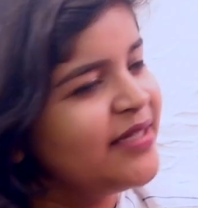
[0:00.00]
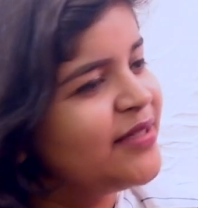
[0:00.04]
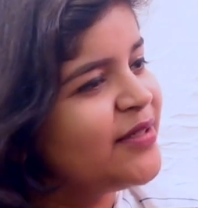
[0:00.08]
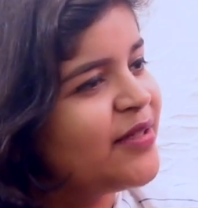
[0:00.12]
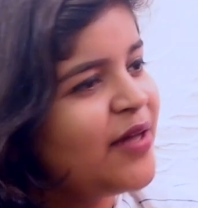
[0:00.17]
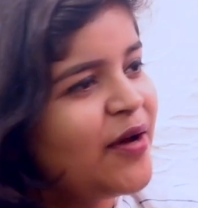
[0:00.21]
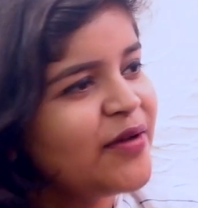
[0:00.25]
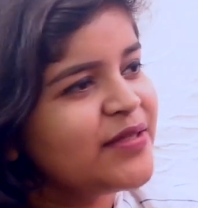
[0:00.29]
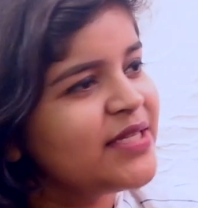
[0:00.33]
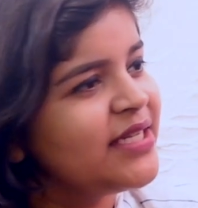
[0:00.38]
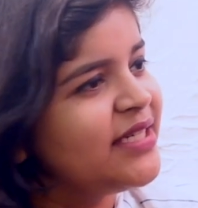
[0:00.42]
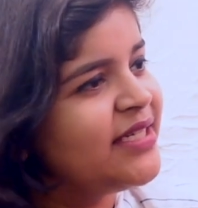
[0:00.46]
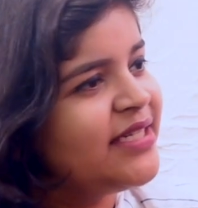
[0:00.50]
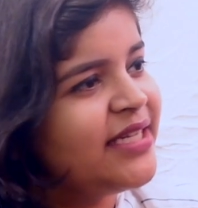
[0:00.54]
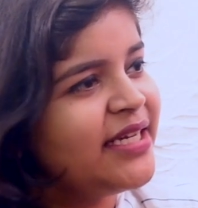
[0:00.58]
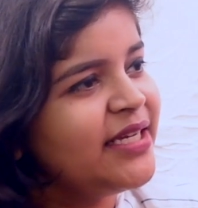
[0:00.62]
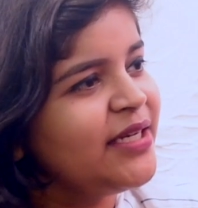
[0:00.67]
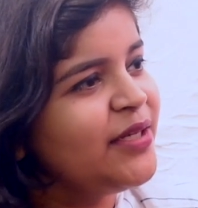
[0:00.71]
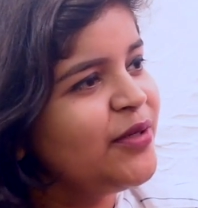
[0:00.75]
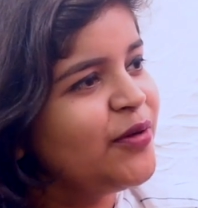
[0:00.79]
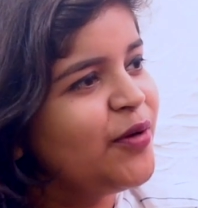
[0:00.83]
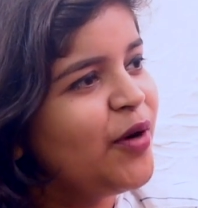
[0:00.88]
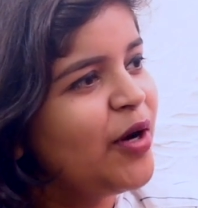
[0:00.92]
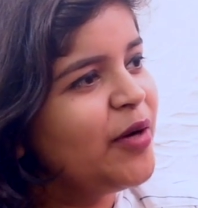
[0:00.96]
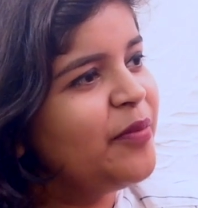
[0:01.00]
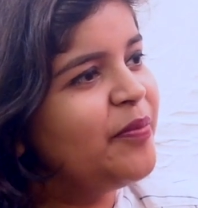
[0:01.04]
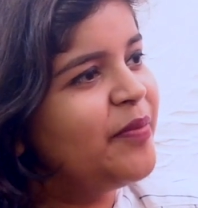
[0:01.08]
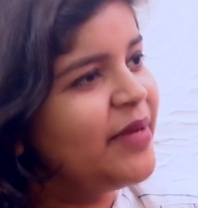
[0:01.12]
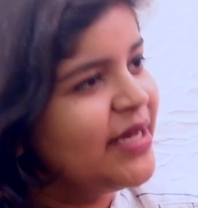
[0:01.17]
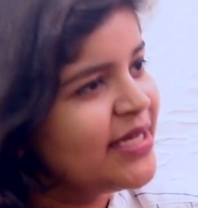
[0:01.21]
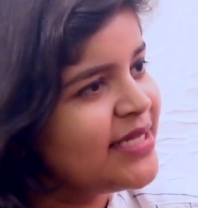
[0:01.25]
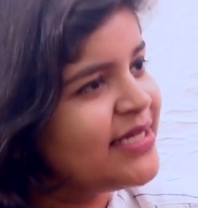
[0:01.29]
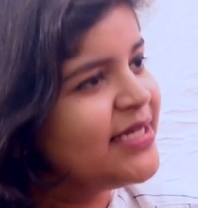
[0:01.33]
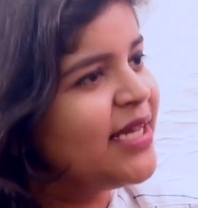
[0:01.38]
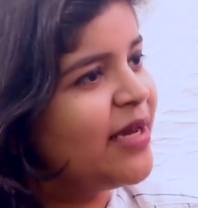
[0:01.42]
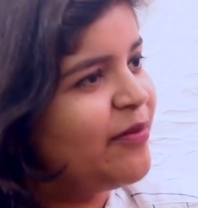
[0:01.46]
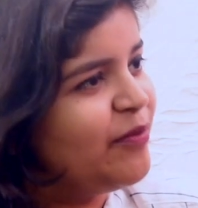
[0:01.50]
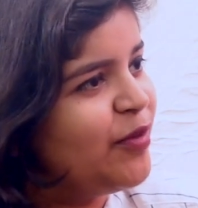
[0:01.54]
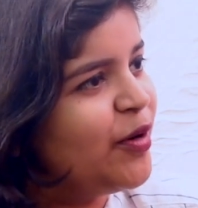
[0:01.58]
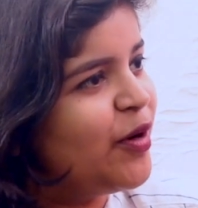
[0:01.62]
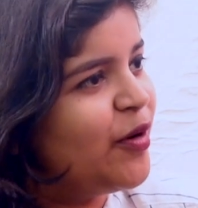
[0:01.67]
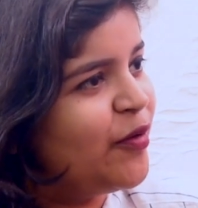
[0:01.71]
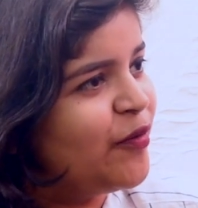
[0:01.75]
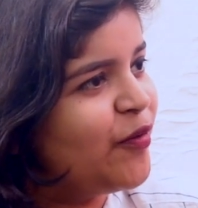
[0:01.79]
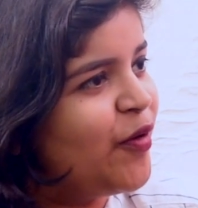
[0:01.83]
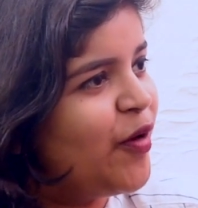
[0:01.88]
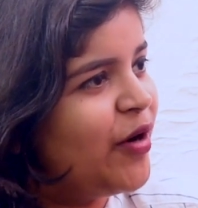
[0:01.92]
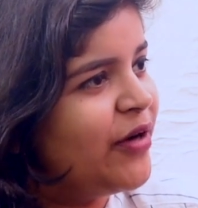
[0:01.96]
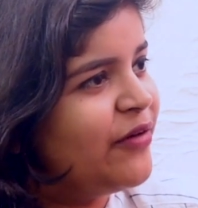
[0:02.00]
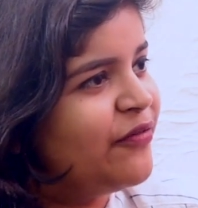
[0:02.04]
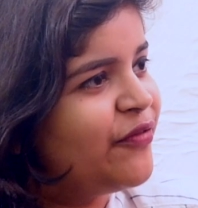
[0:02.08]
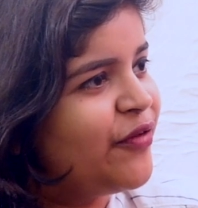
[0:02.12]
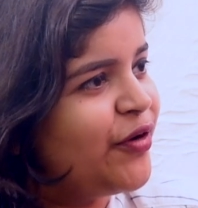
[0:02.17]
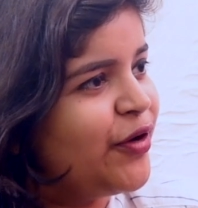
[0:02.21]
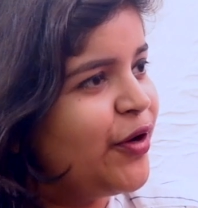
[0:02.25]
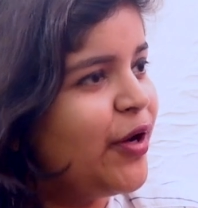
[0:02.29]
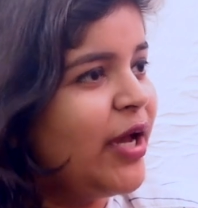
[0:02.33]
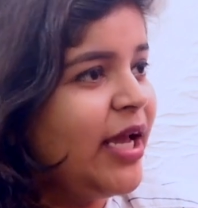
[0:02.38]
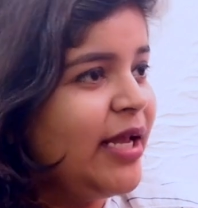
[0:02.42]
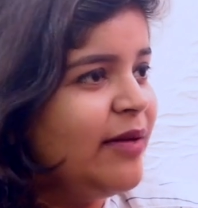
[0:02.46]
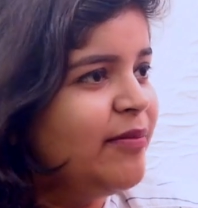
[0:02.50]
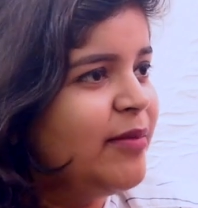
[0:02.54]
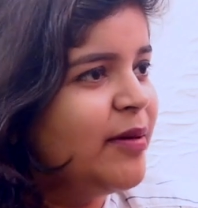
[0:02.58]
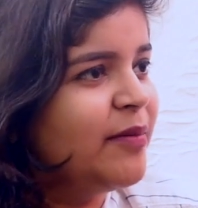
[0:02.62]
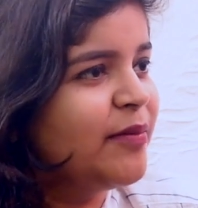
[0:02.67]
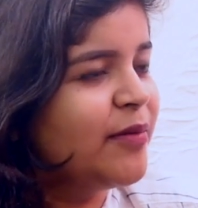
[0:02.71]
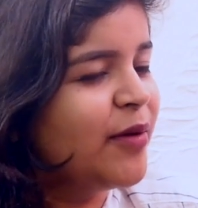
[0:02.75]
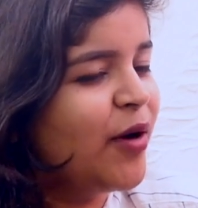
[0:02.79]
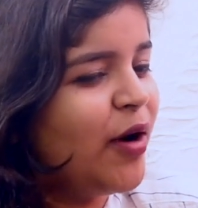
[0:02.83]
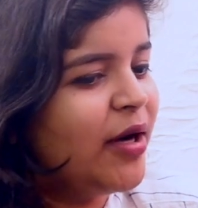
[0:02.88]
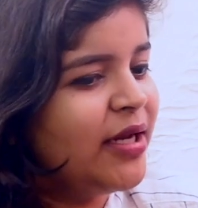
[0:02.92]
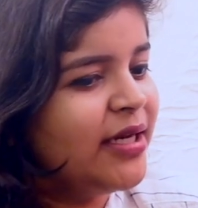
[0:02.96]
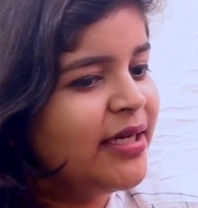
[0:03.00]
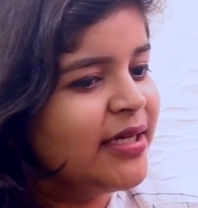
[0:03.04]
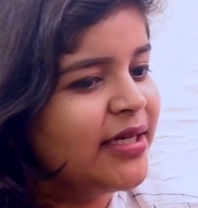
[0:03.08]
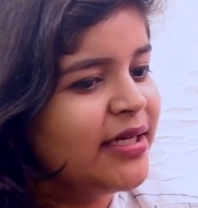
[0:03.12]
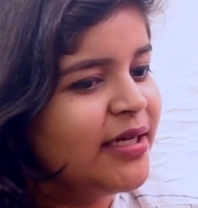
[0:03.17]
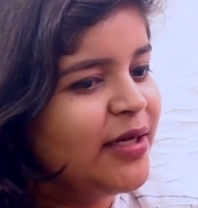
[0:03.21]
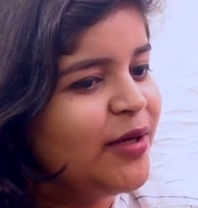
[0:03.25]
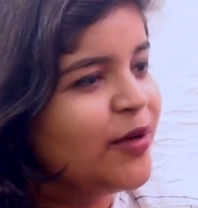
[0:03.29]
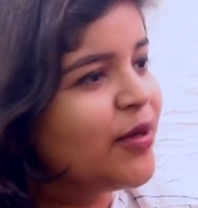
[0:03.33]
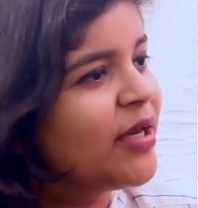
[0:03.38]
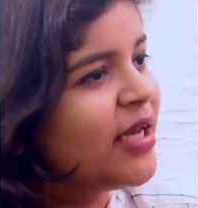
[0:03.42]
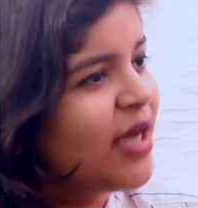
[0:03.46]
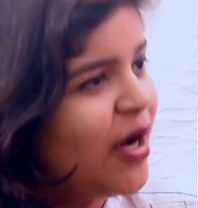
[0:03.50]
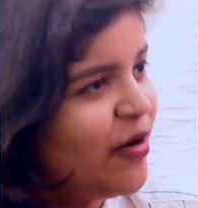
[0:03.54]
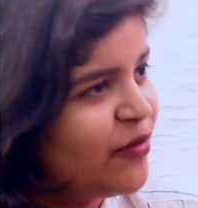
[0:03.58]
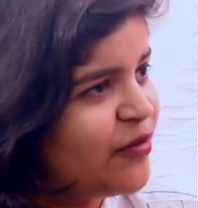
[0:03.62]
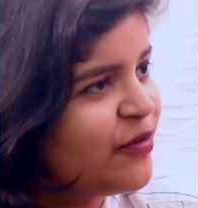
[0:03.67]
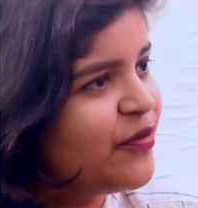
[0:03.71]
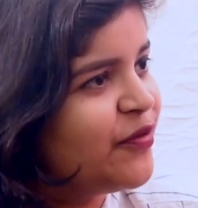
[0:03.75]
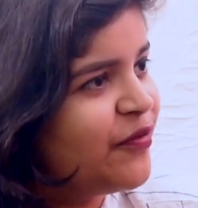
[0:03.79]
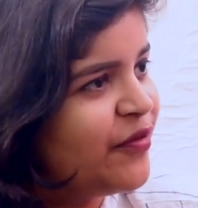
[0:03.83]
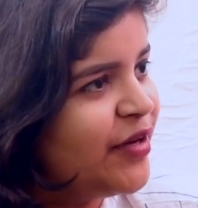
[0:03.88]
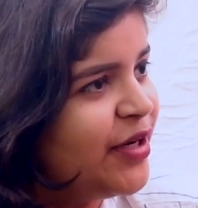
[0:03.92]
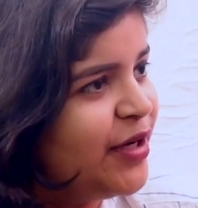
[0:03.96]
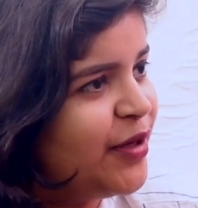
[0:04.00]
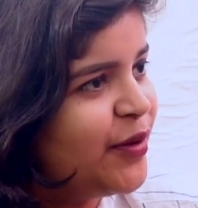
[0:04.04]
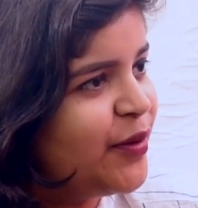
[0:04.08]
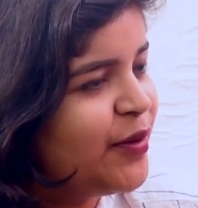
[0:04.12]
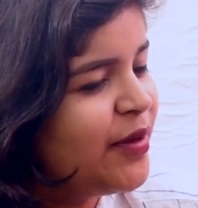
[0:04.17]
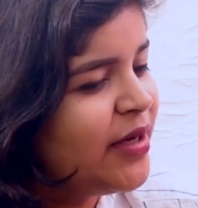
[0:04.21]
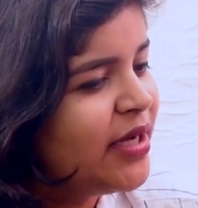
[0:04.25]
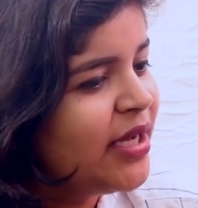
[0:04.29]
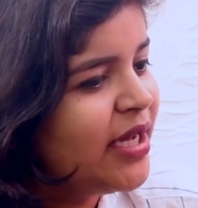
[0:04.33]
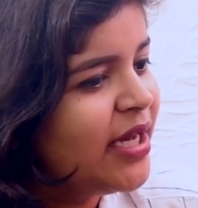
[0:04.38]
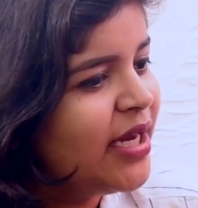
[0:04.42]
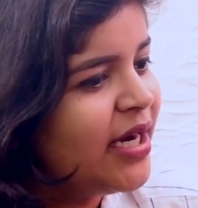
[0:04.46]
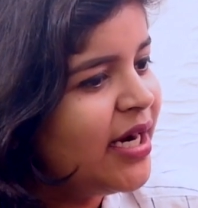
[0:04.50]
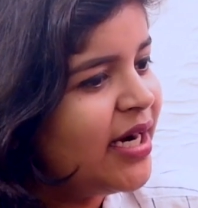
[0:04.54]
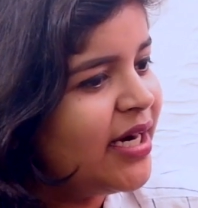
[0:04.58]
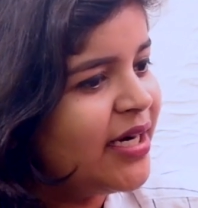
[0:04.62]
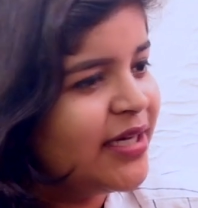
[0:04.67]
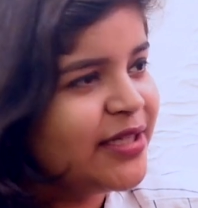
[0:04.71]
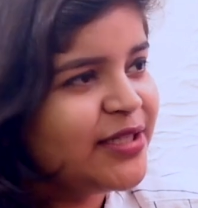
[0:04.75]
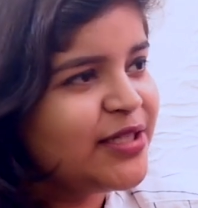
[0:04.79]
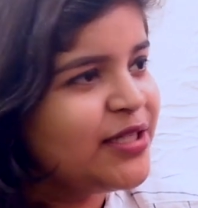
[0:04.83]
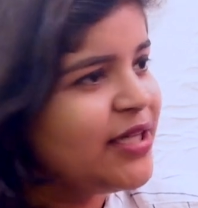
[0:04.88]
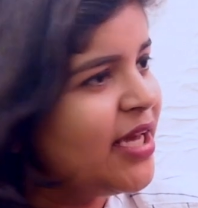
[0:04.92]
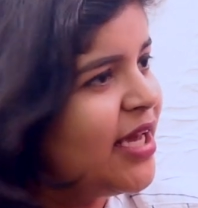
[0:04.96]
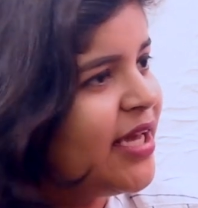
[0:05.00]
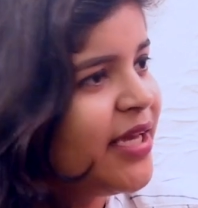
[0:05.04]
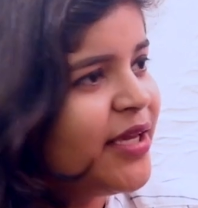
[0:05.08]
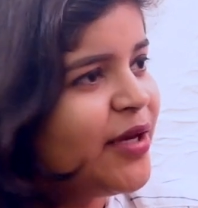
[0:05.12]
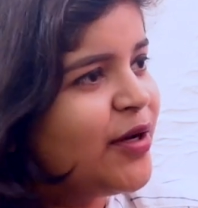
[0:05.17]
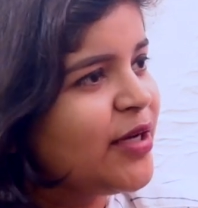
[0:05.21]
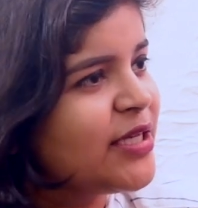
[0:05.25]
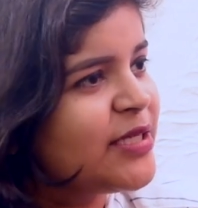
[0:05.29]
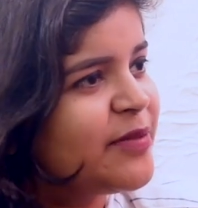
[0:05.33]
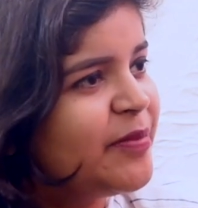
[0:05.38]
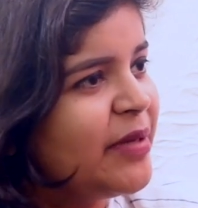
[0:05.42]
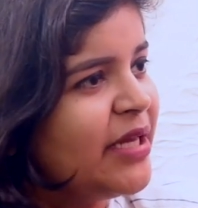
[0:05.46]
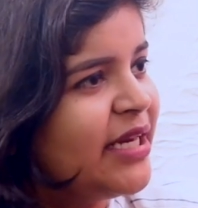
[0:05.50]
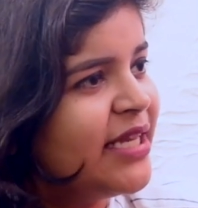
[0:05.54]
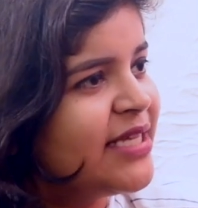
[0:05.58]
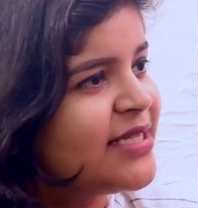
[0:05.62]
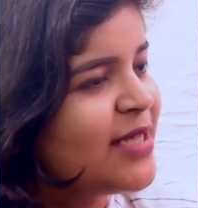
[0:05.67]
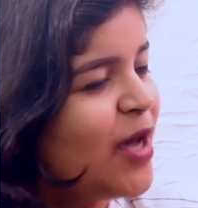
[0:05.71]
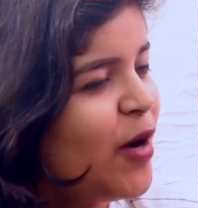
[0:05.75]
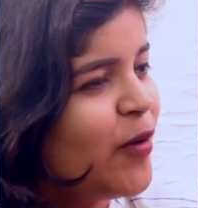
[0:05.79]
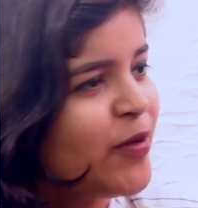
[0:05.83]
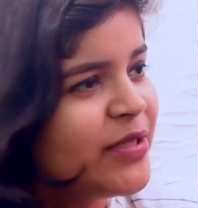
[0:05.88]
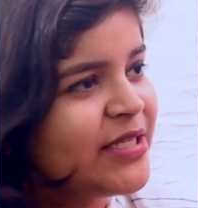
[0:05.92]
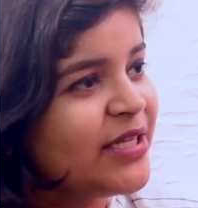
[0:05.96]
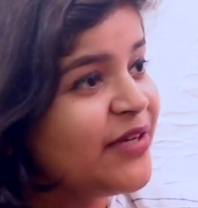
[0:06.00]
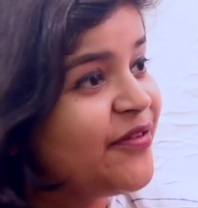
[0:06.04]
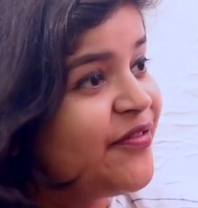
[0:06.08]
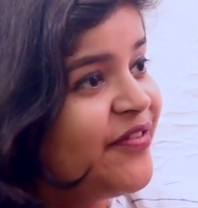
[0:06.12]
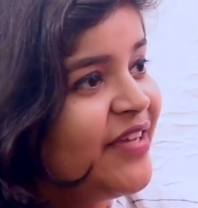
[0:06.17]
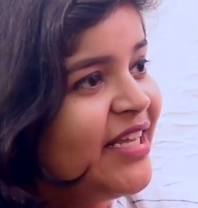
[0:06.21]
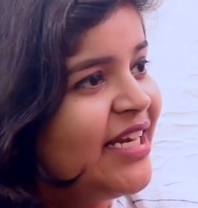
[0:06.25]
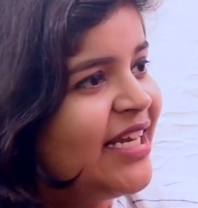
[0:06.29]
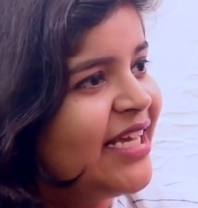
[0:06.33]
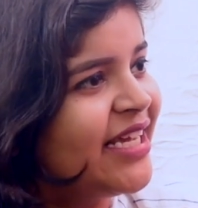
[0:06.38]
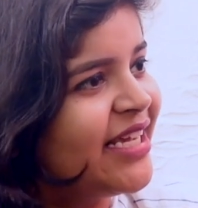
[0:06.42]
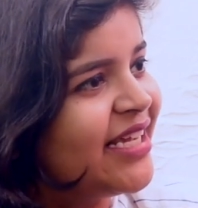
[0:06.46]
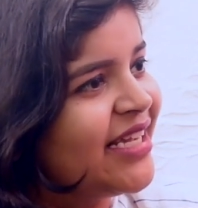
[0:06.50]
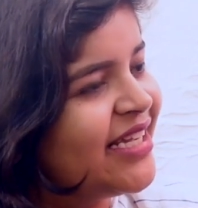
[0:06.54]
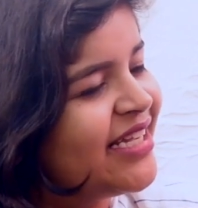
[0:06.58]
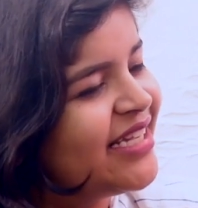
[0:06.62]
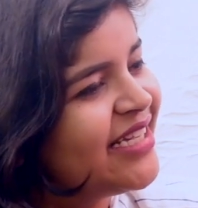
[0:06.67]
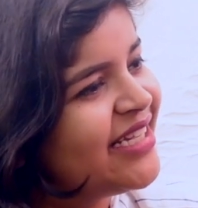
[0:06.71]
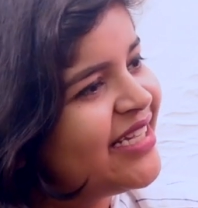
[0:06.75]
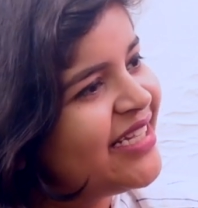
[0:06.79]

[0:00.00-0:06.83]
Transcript: In 2010, you got Best Debut Award for your album called Looking Out of the Window. Share your experience. How was that feeling?